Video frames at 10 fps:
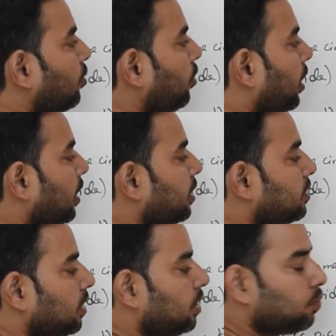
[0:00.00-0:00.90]
OA
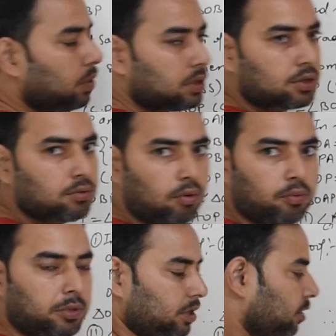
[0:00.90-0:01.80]
is equals to
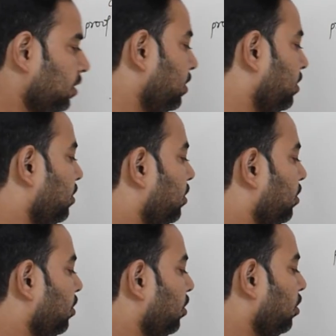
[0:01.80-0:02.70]
OB.
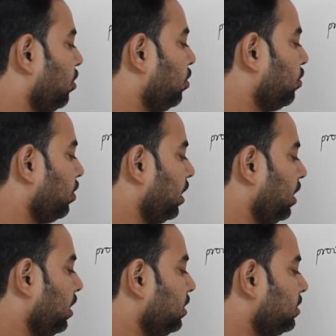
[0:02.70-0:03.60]
OA
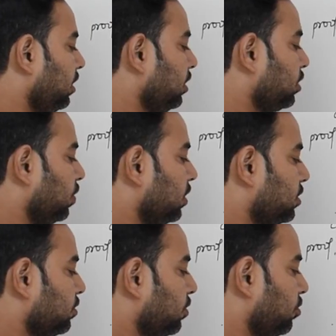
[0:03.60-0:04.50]
is equals
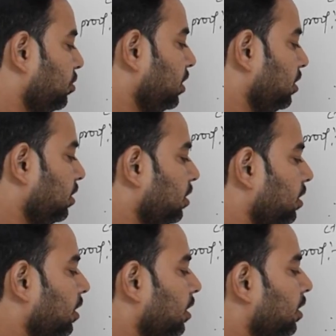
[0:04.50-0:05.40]
to OB
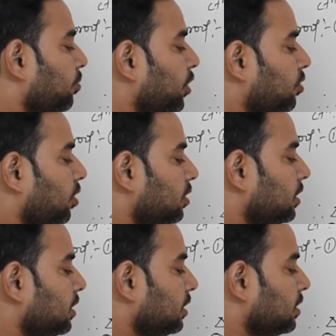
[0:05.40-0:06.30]
because
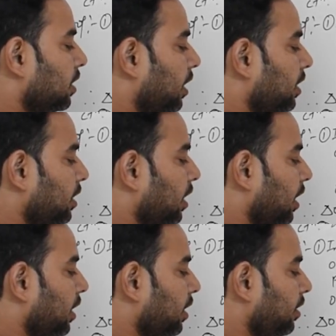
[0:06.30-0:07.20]
it is
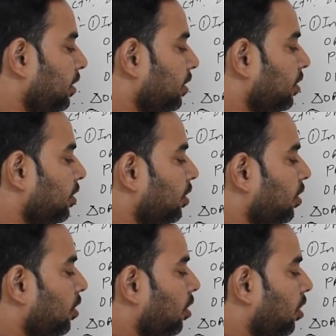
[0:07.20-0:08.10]
radii
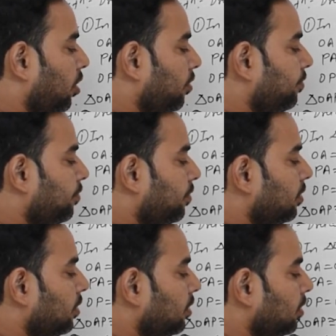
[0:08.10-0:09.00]
of
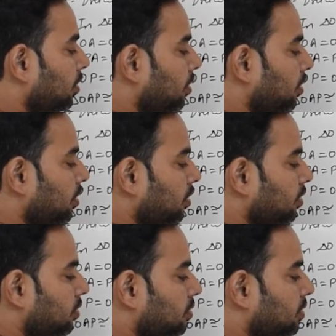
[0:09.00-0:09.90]

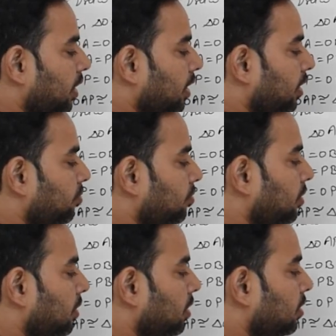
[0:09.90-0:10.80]

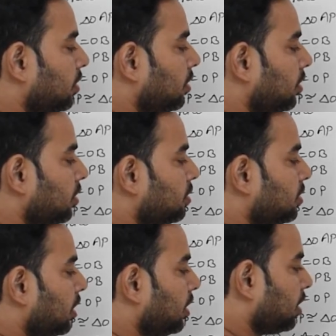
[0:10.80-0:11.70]
same
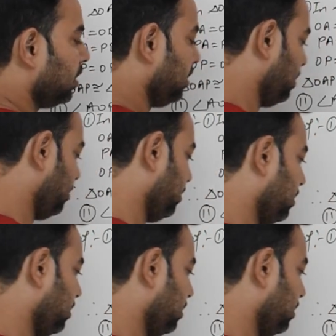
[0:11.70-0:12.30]
circle,